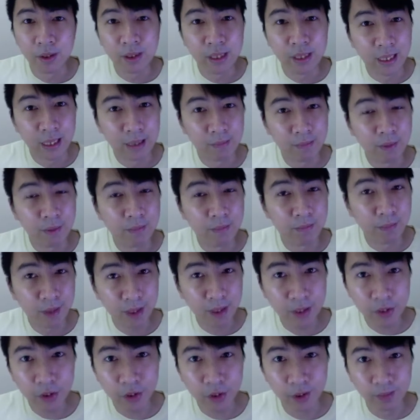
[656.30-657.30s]
came the
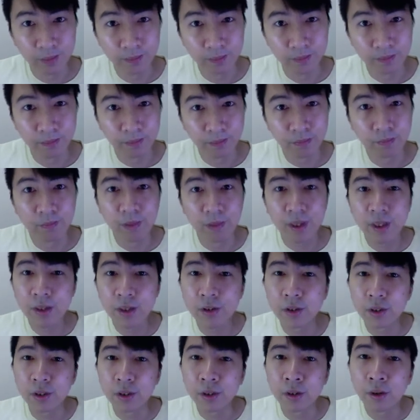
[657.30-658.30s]
Persian.
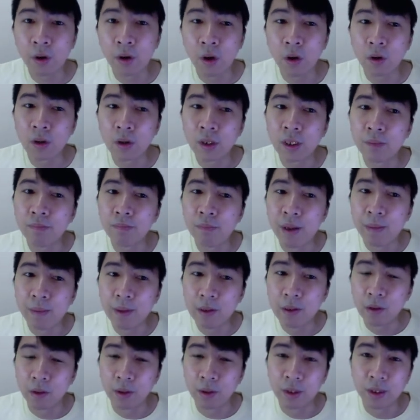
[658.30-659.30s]
Persian conquered
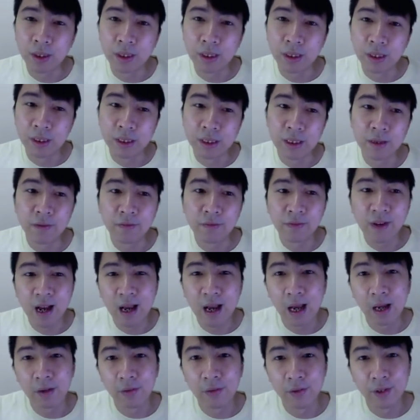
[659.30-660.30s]
Babylon in the year
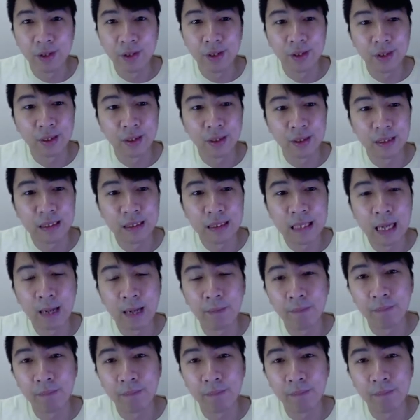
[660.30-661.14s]
539